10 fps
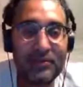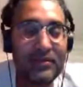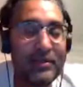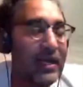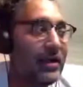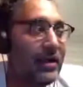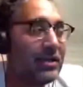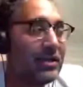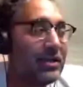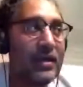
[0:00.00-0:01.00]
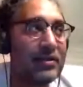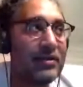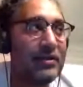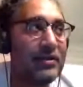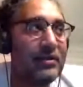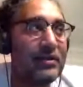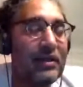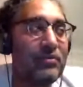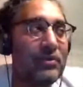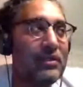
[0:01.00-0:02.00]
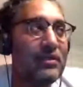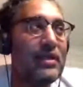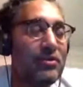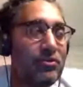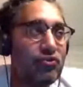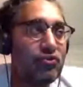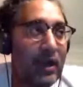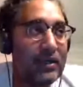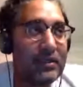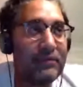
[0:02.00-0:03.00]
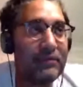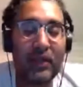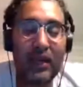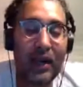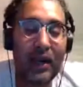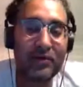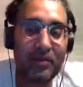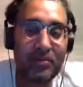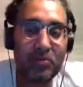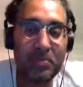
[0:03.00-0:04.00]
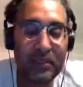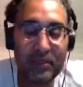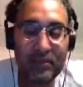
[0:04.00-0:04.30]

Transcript: Hashtag get rid of net neutrality for the IRWP.